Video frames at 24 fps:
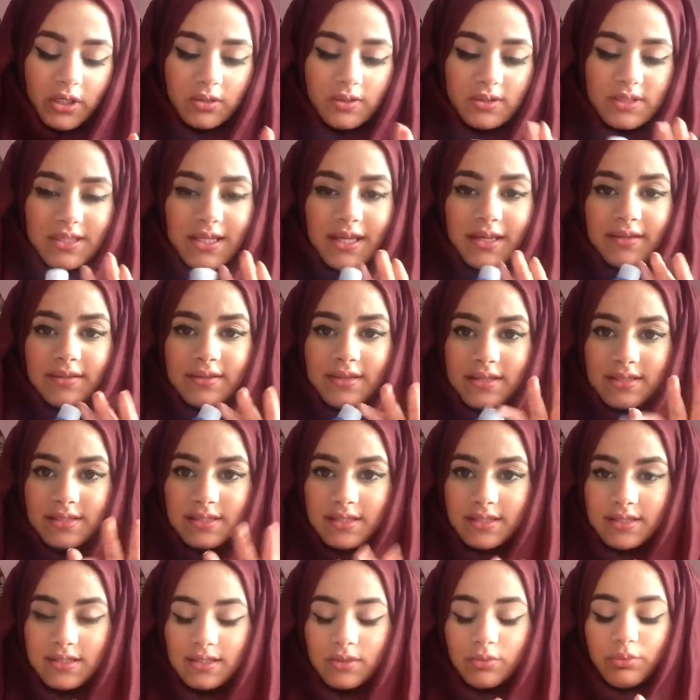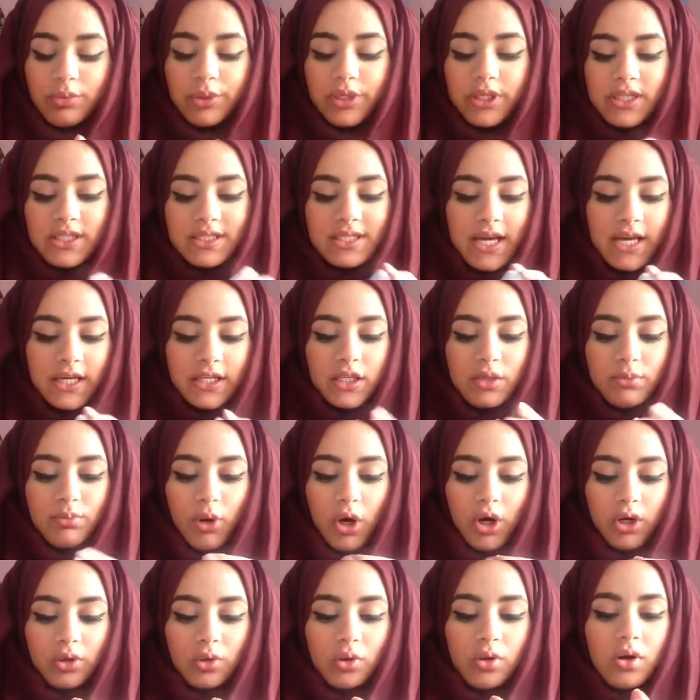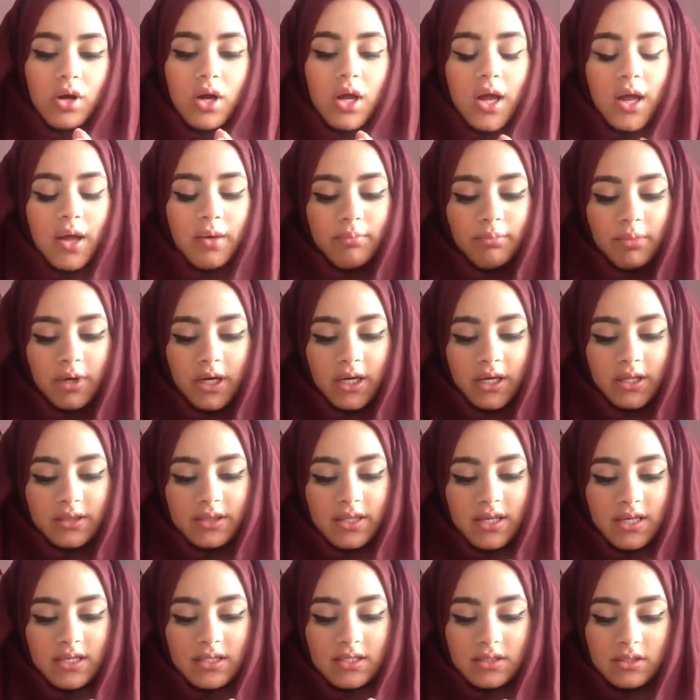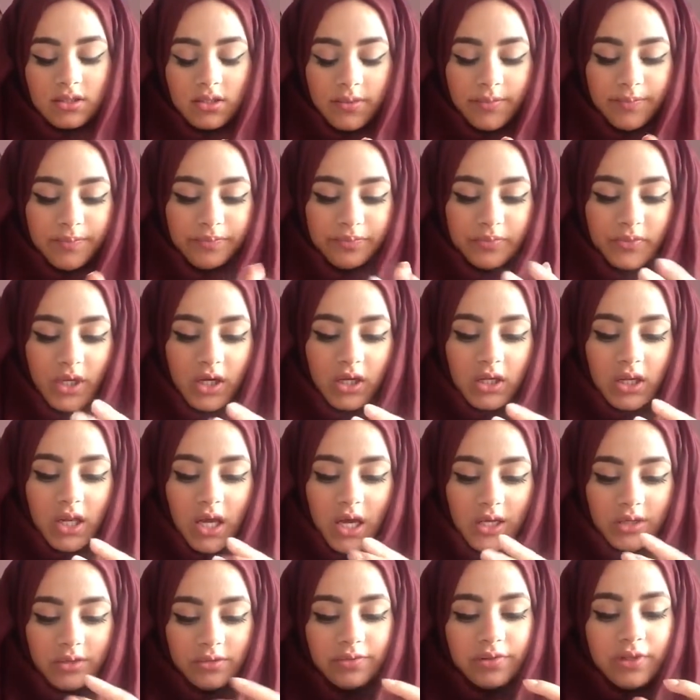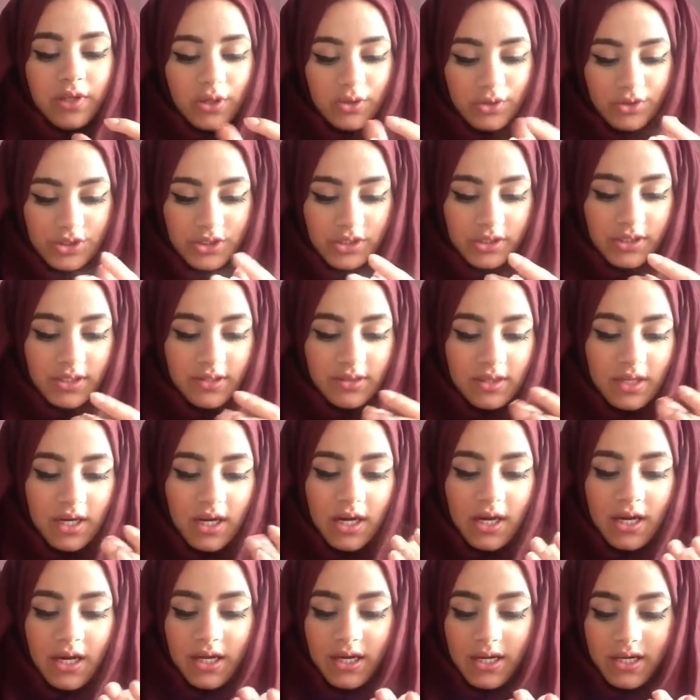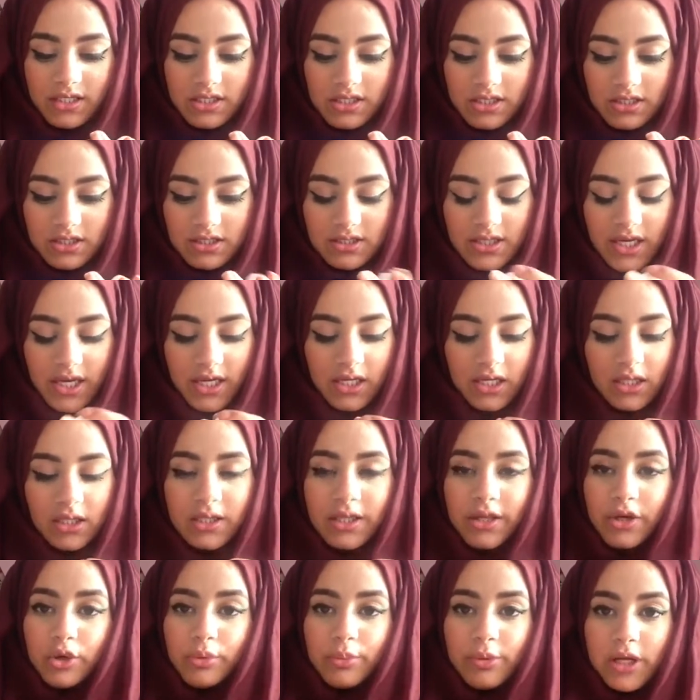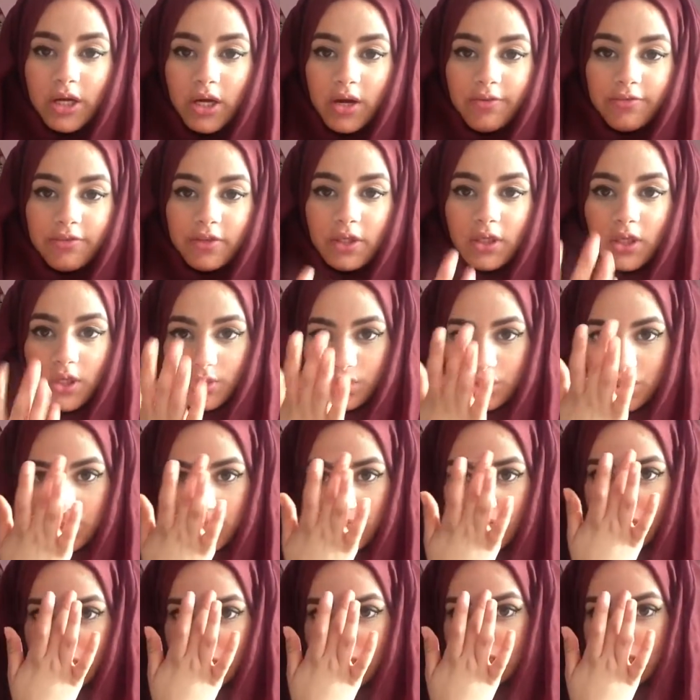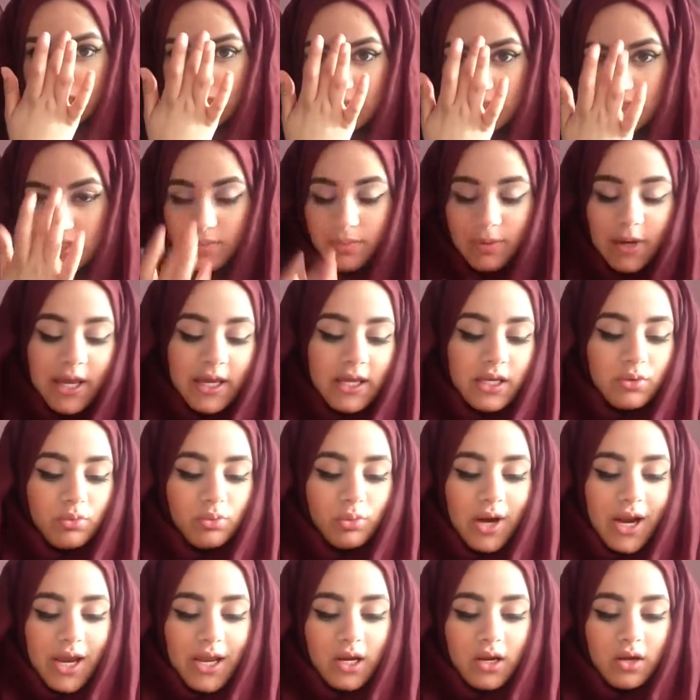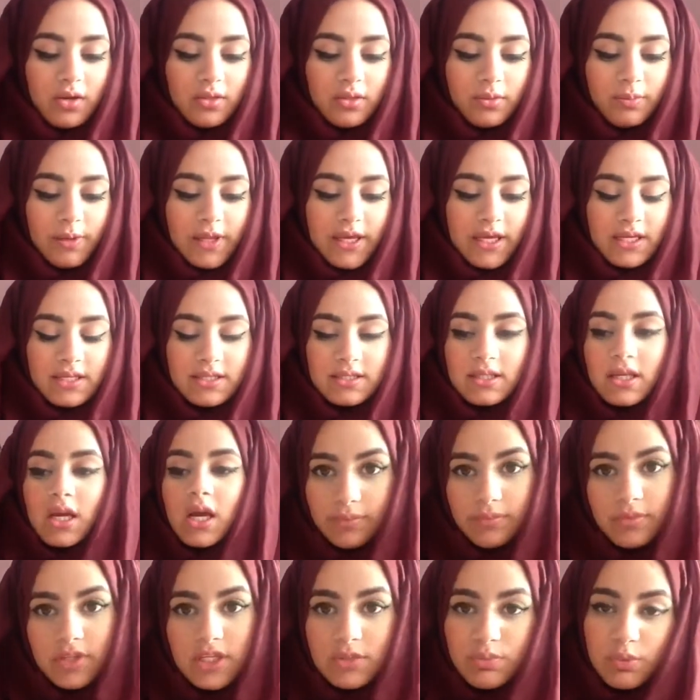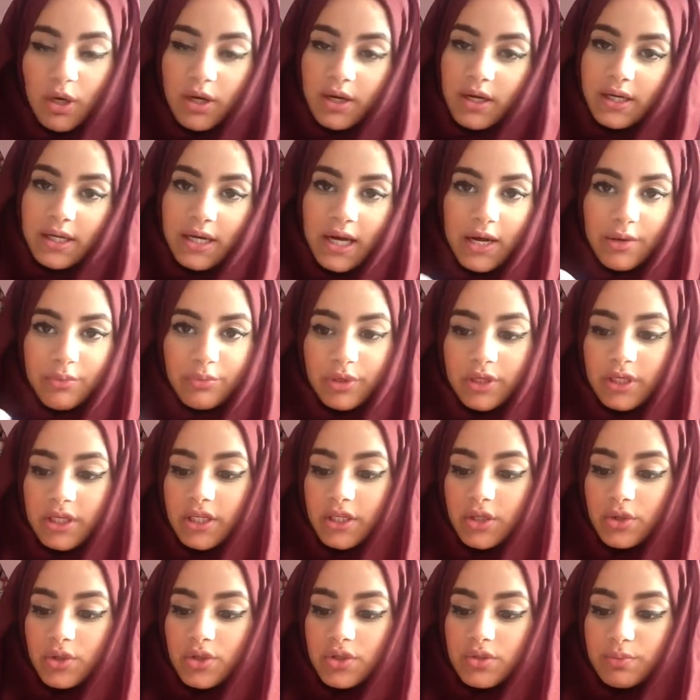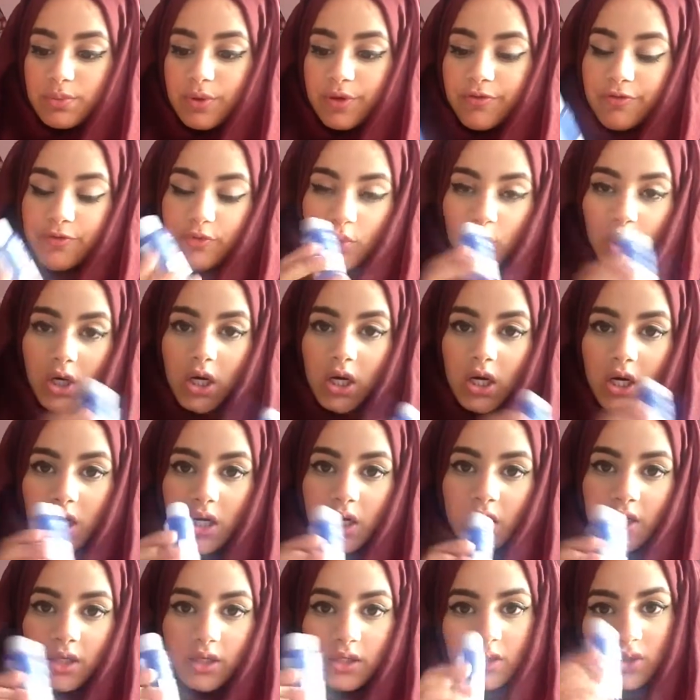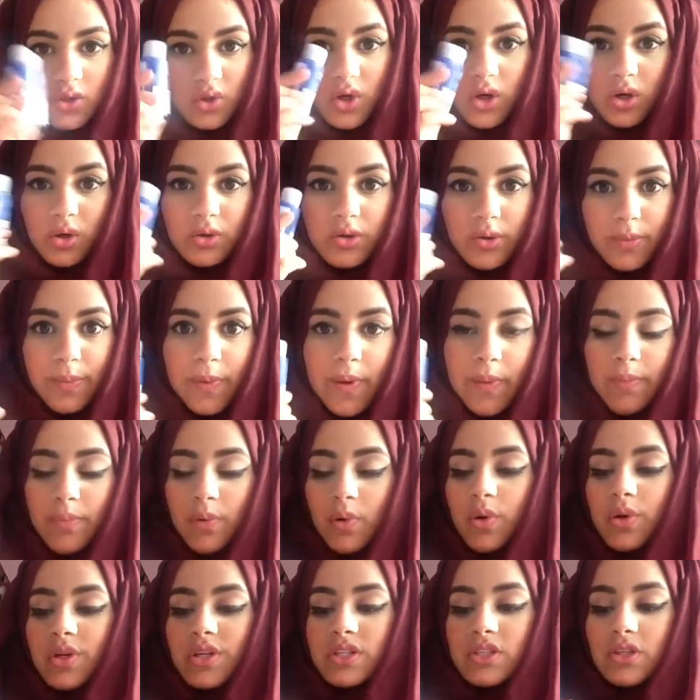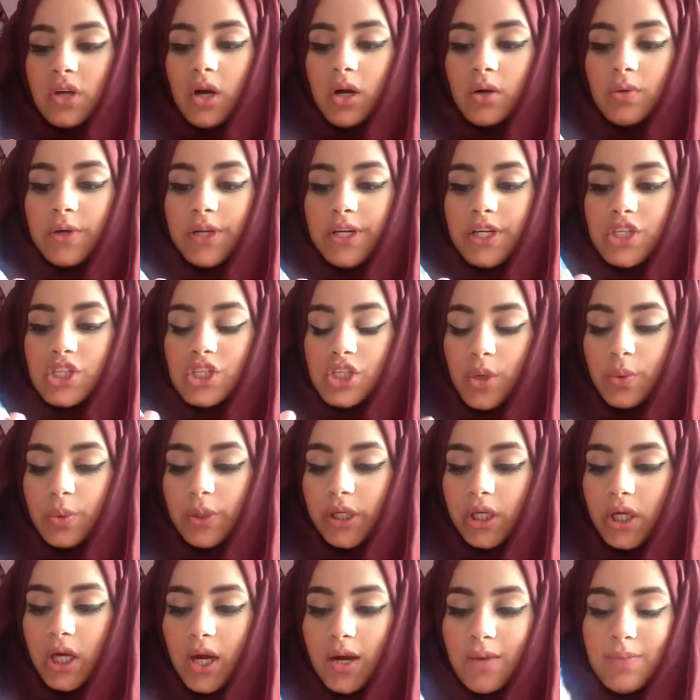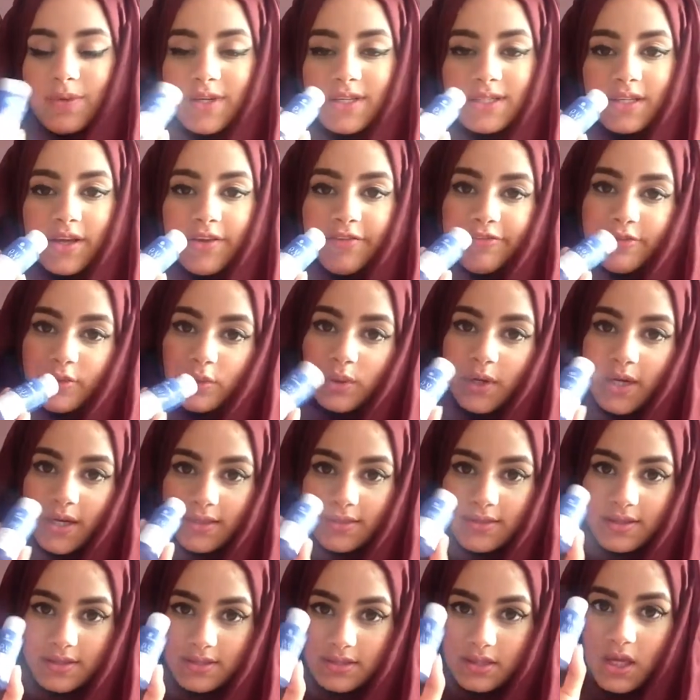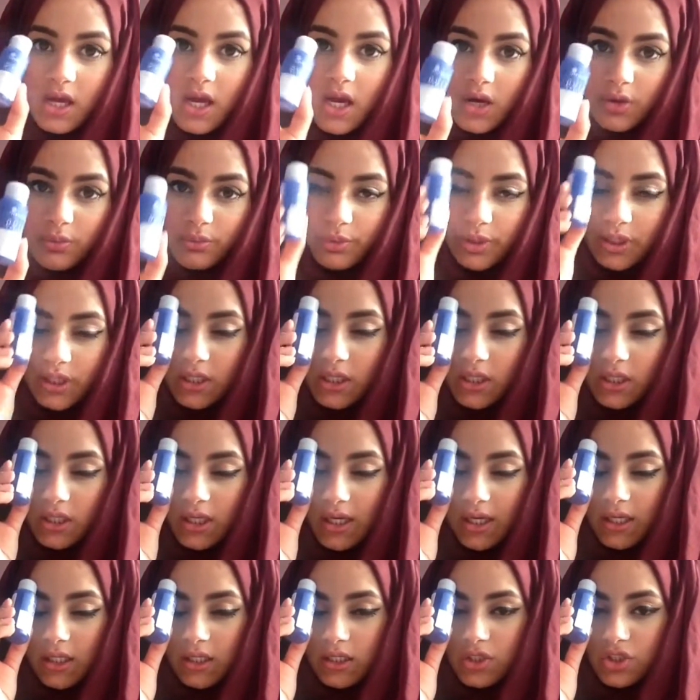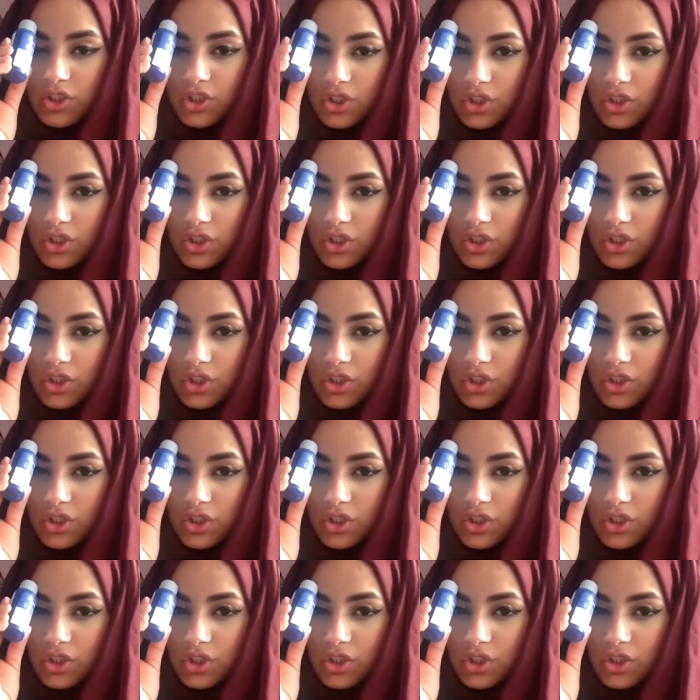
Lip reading: looks like this. It's a really tiny bottle, but there's a lot of lotion in there, and I just take a little bit of the lotion and I just apply it right on the place. This product I really use before, you know, the pimple is already showing up, because I feel like this really like